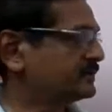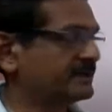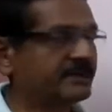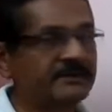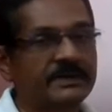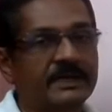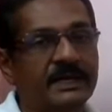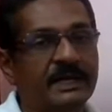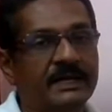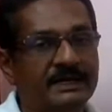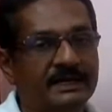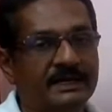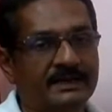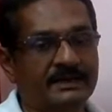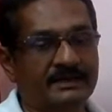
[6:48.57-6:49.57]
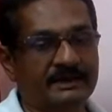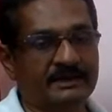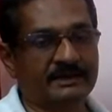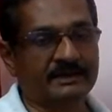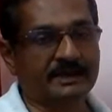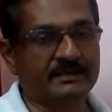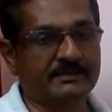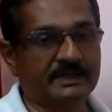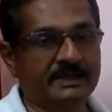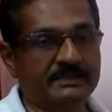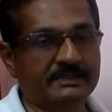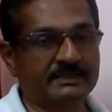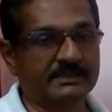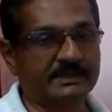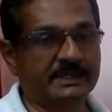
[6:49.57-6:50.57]
give the liking as well
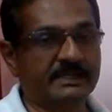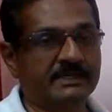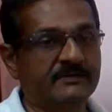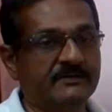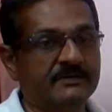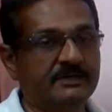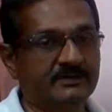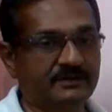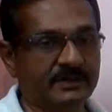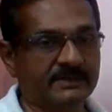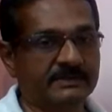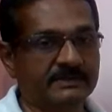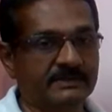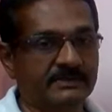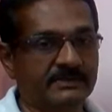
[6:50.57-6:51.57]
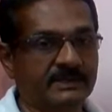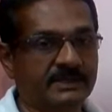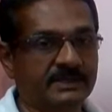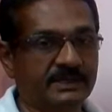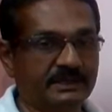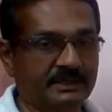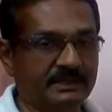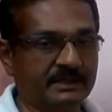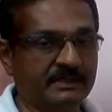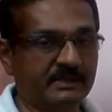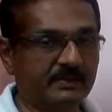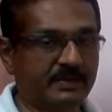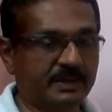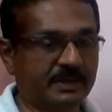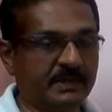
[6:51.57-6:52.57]
as share it with your friends so that it
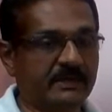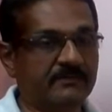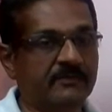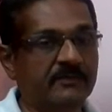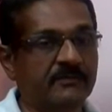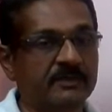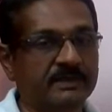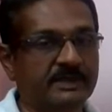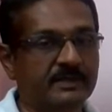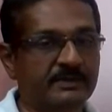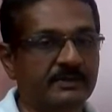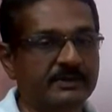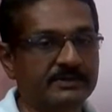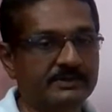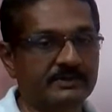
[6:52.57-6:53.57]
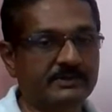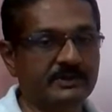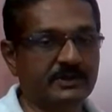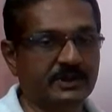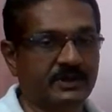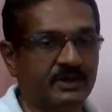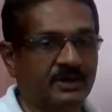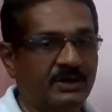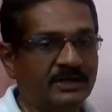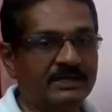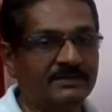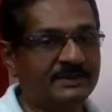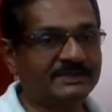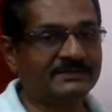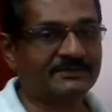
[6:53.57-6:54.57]
will be helpful for them also. All
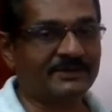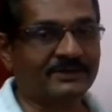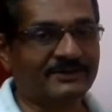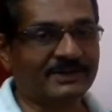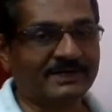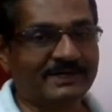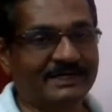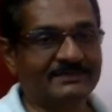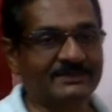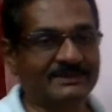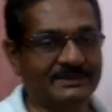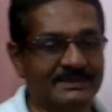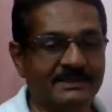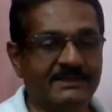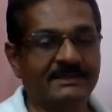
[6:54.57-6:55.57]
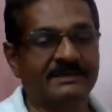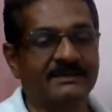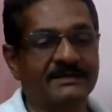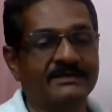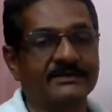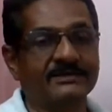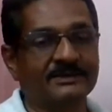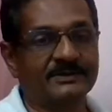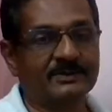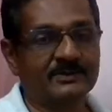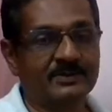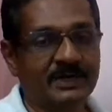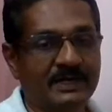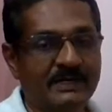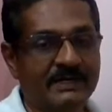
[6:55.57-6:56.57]
the best for your attempts. So
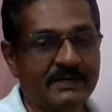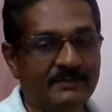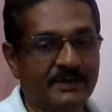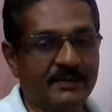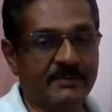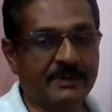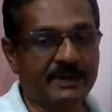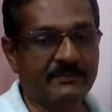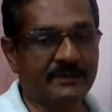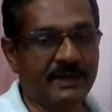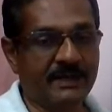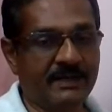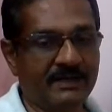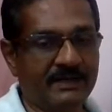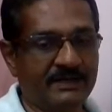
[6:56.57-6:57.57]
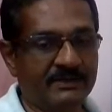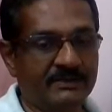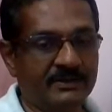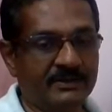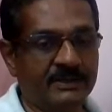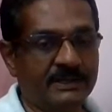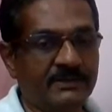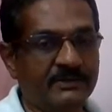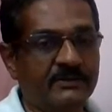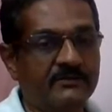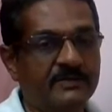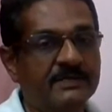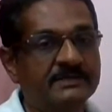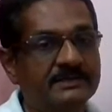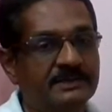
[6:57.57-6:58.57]
go ahead and prepare well so that
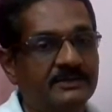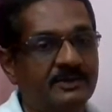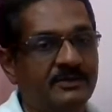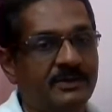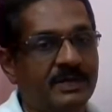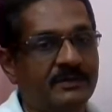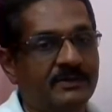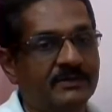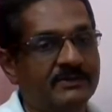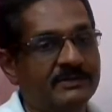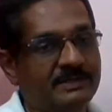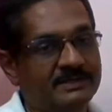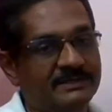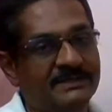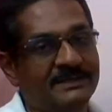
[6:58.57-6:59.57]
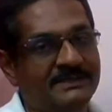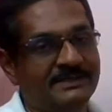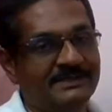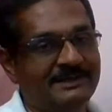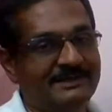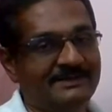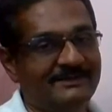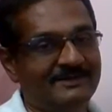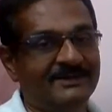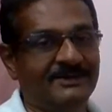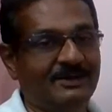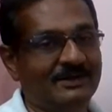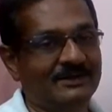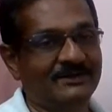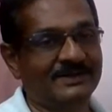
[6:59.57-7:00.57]
friends, you will be able to succeed with
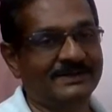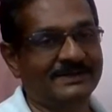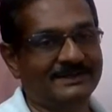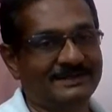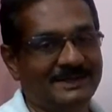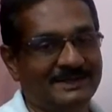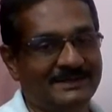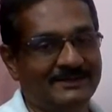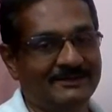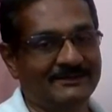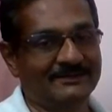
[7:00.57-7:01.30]
all the best. Thank you.